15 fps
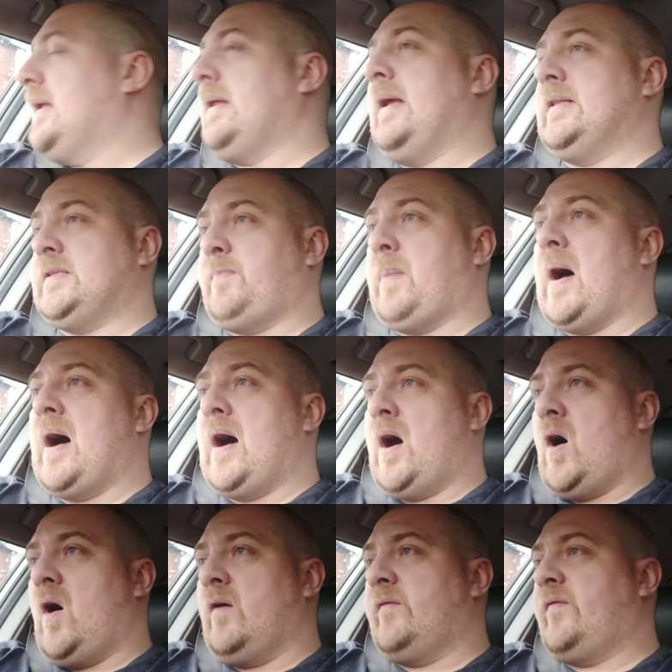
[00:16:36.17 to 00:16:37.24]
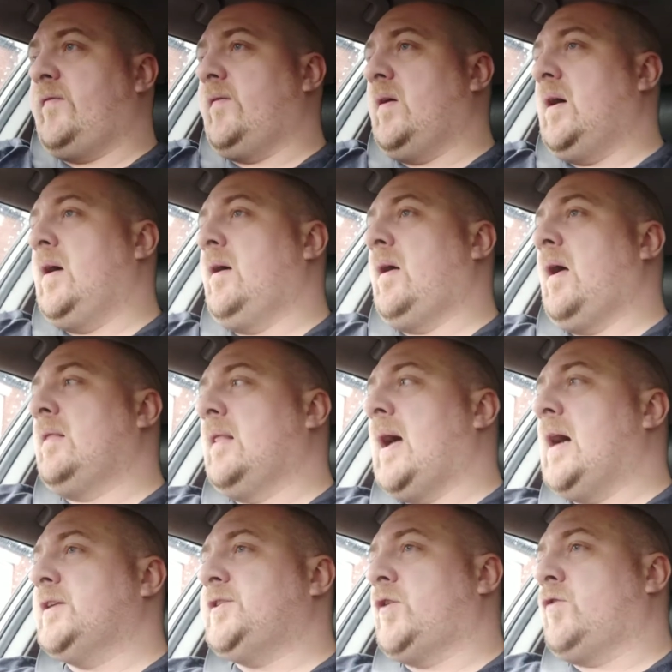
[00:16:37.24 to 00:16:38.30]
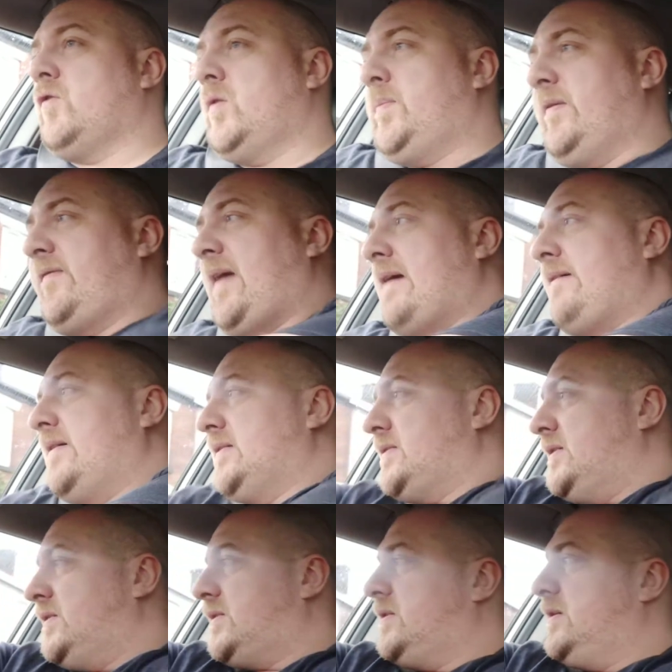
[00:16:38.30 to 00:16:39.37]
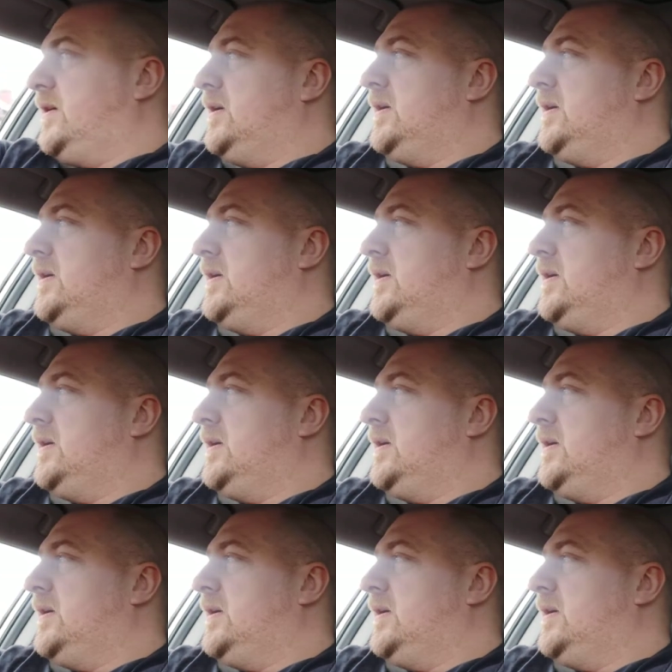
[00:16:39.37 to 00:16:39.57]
it's part of a larger group of characters.